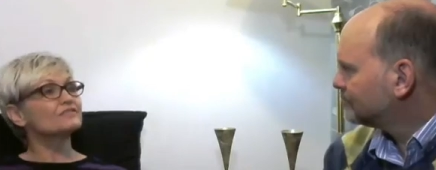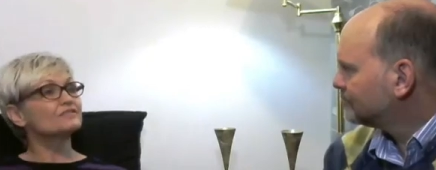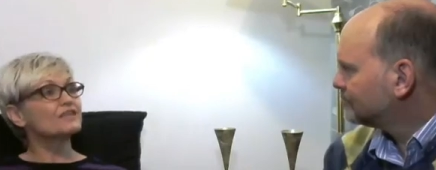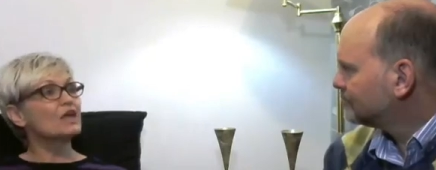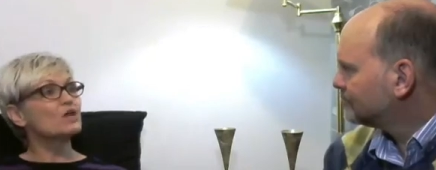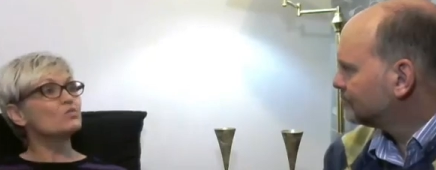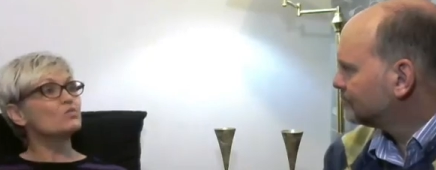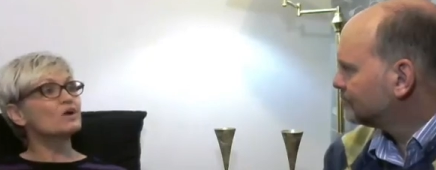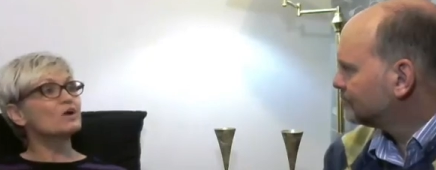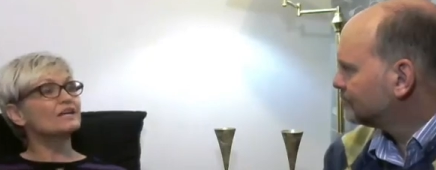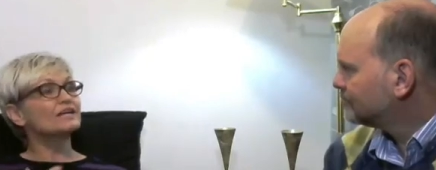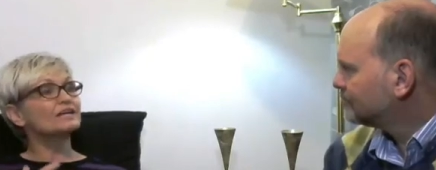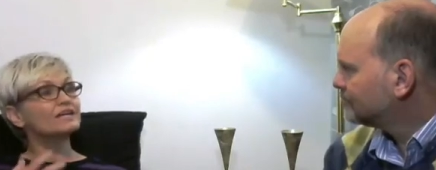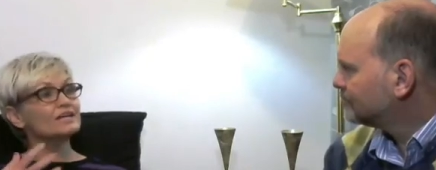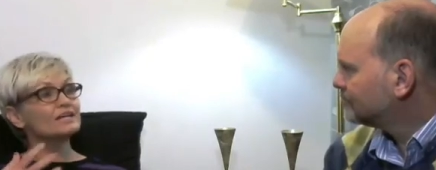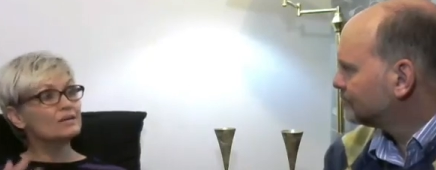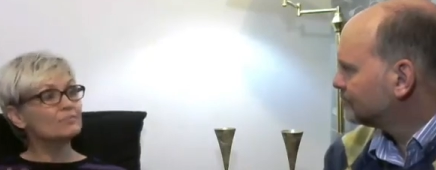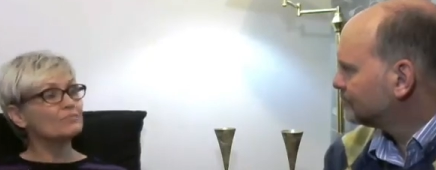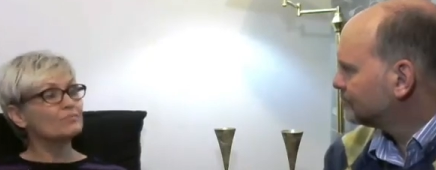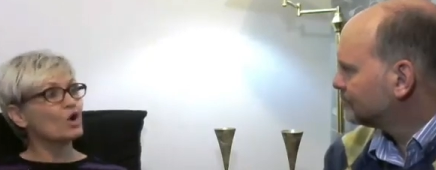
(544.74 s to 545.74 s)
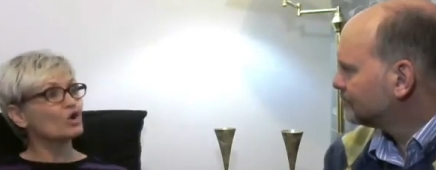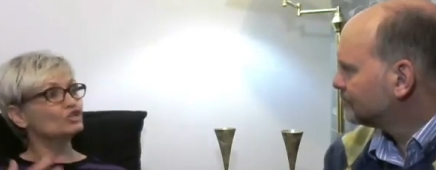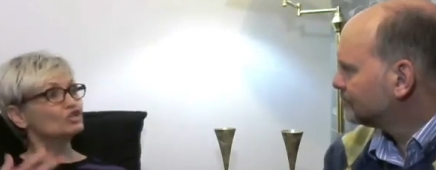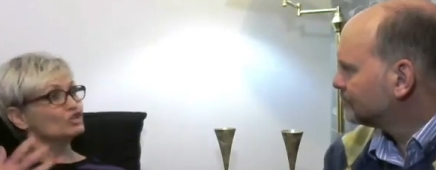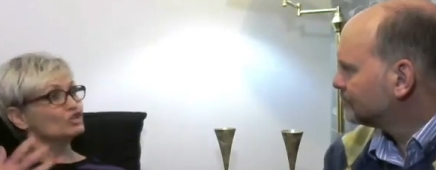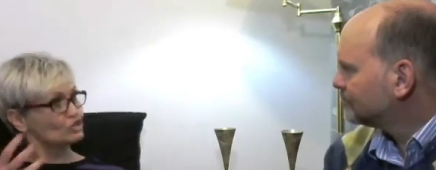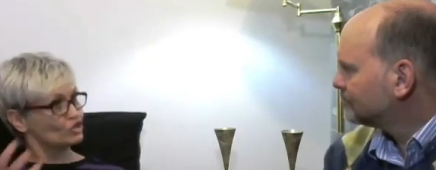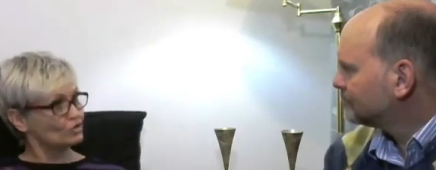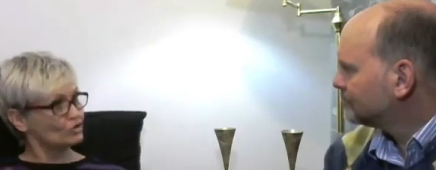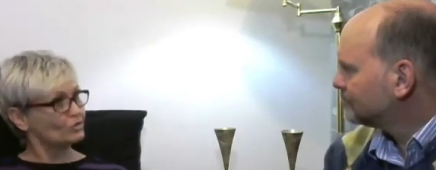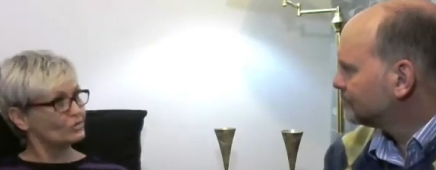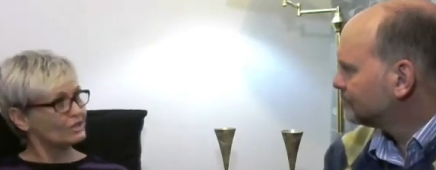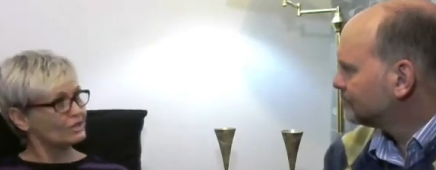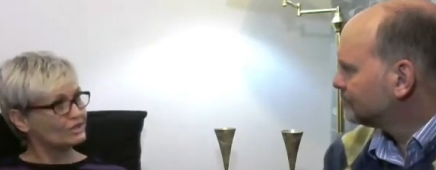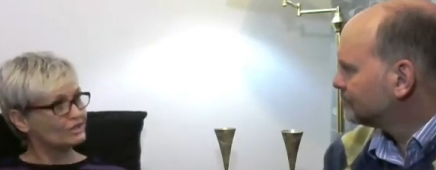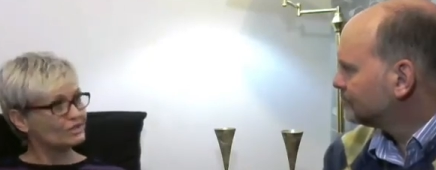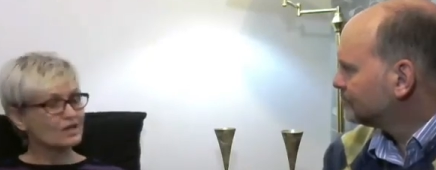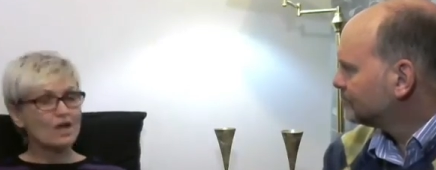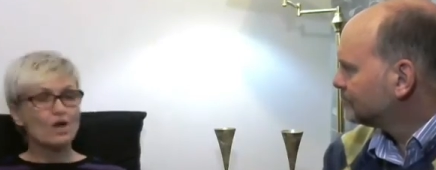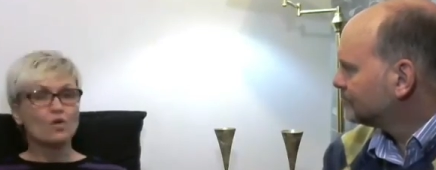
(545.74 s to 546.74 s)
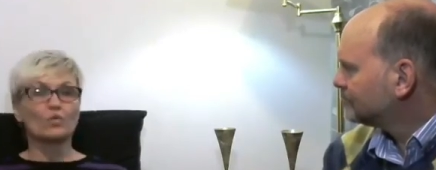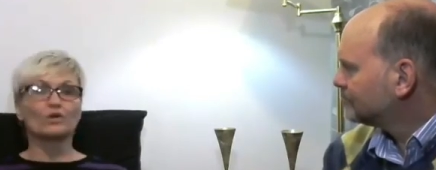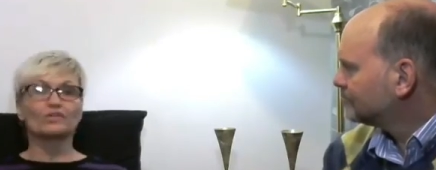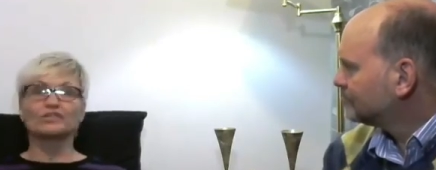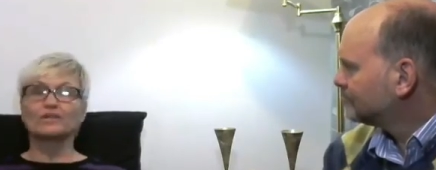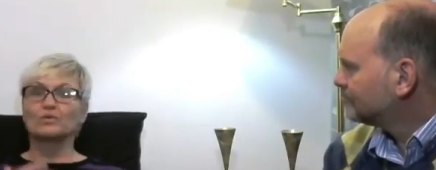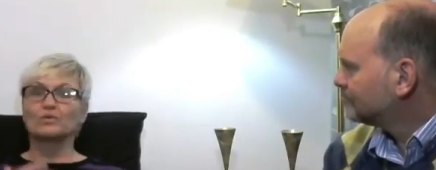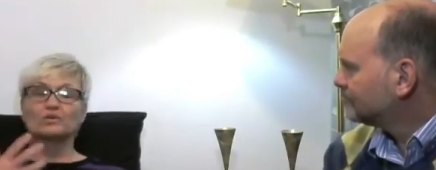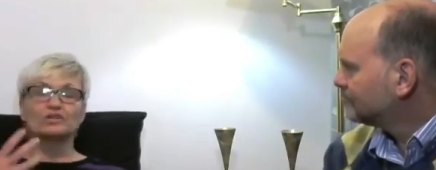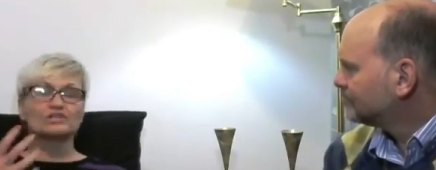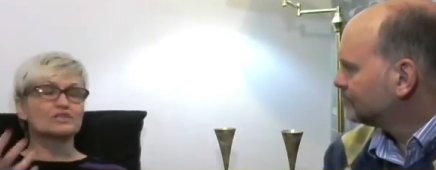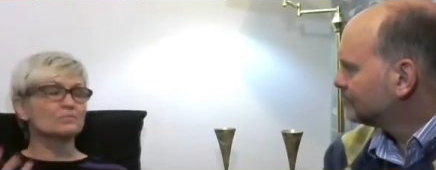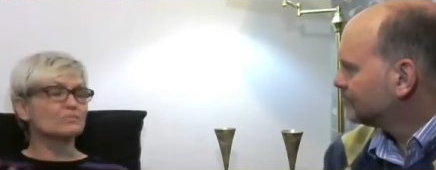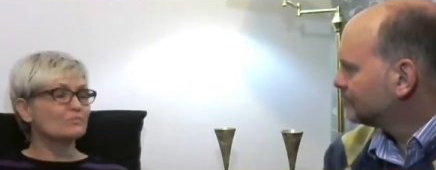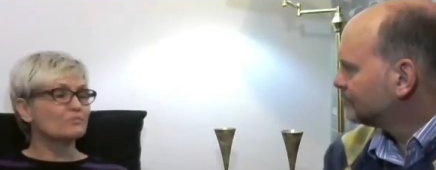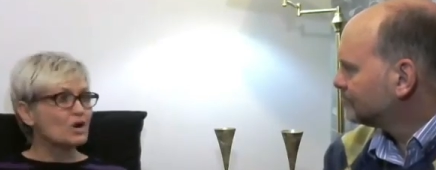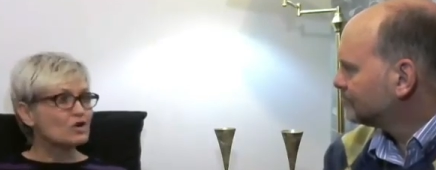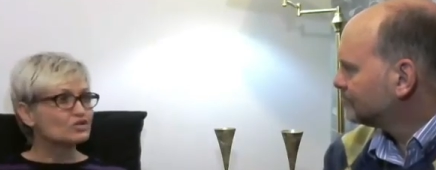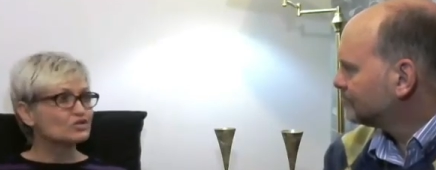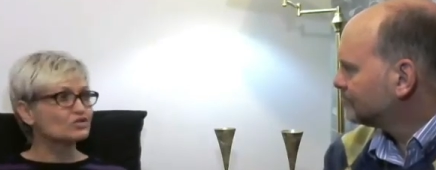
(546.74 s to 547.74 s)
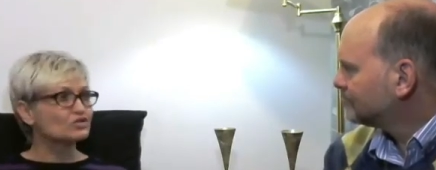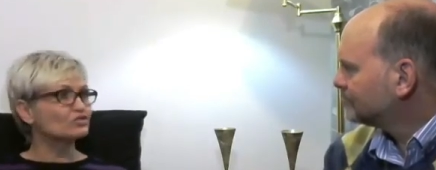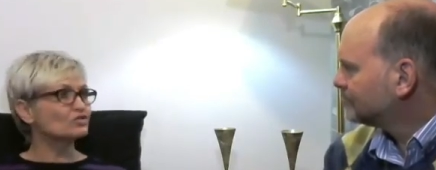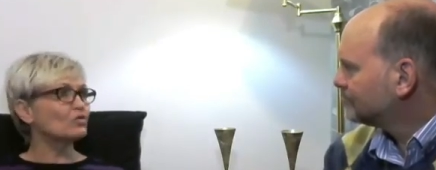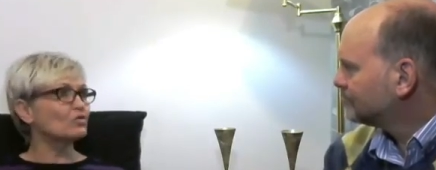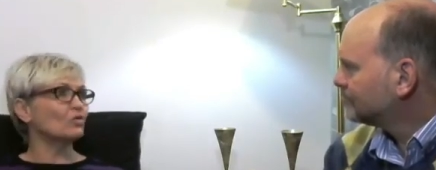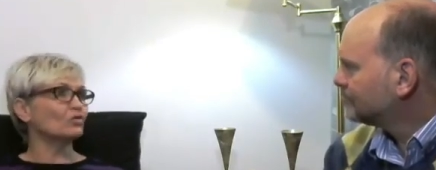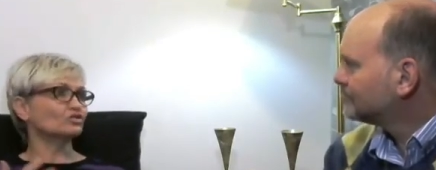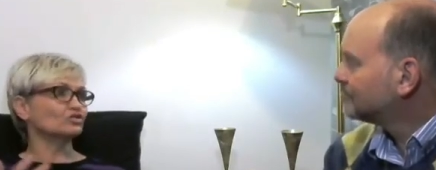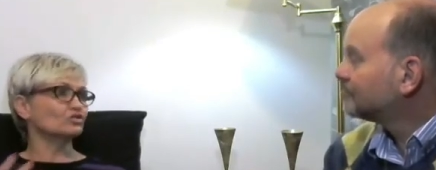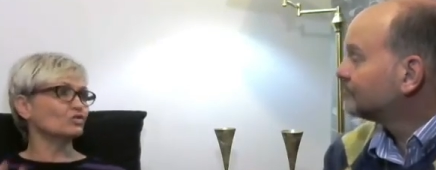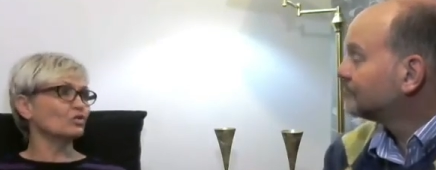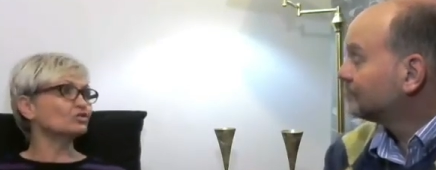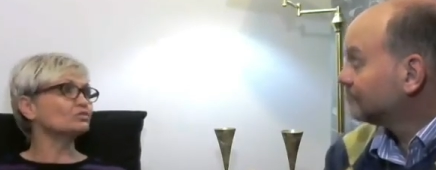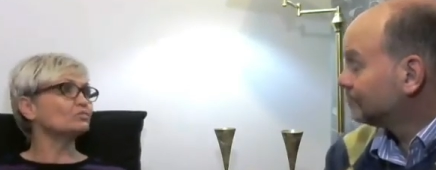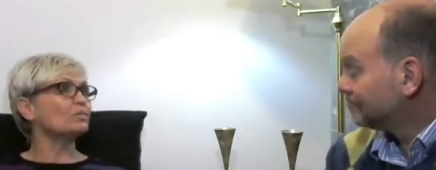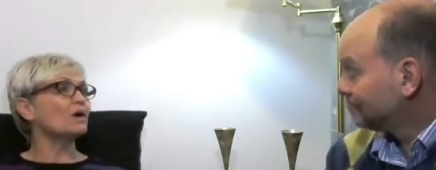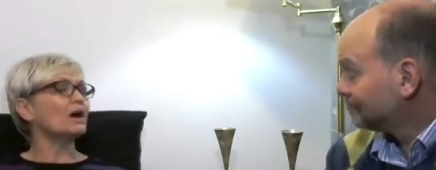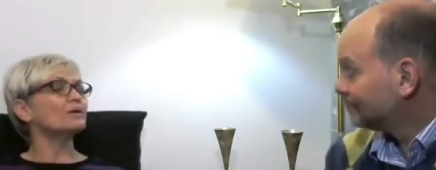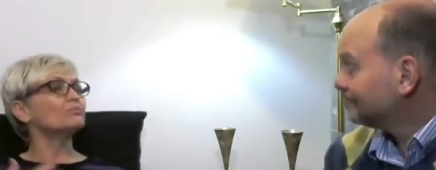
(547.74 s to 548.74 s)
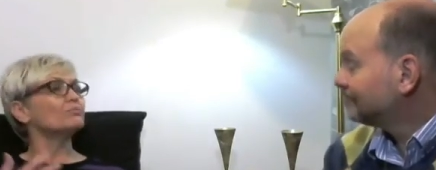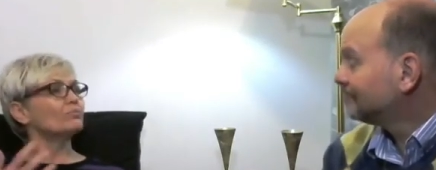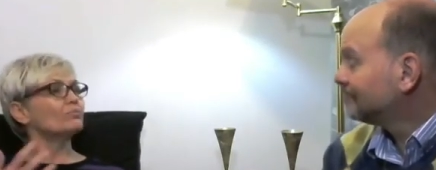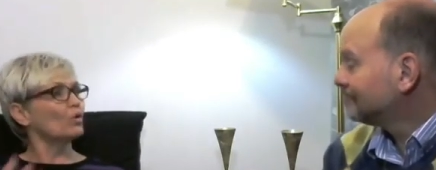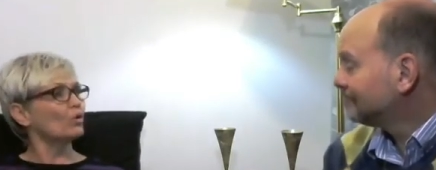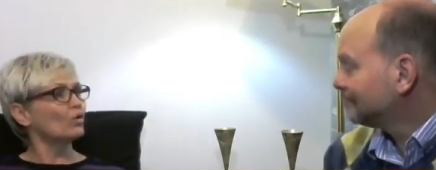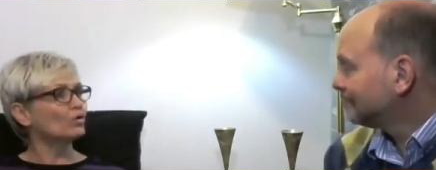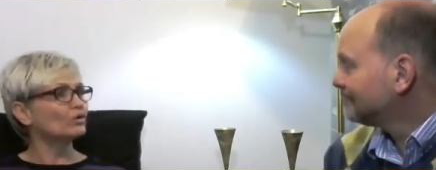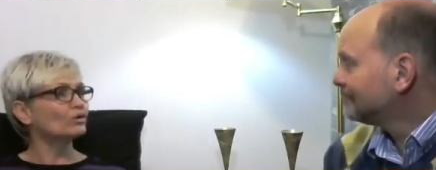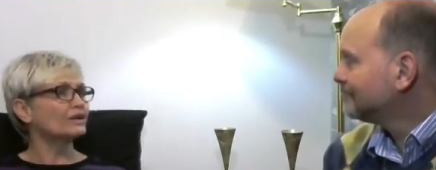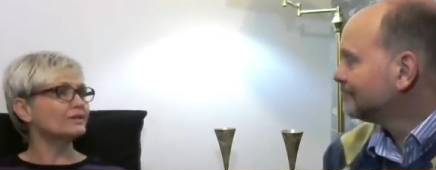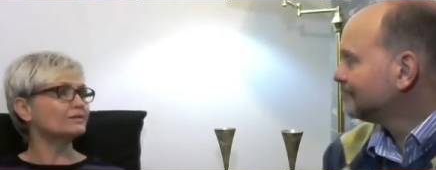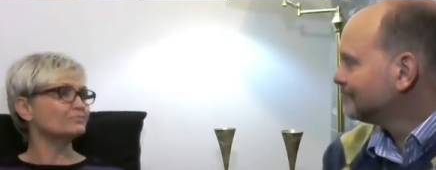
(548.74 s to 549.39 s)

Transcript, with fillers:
Speaker 1: they were keep on doing what they were supposed to do or taught by Paul and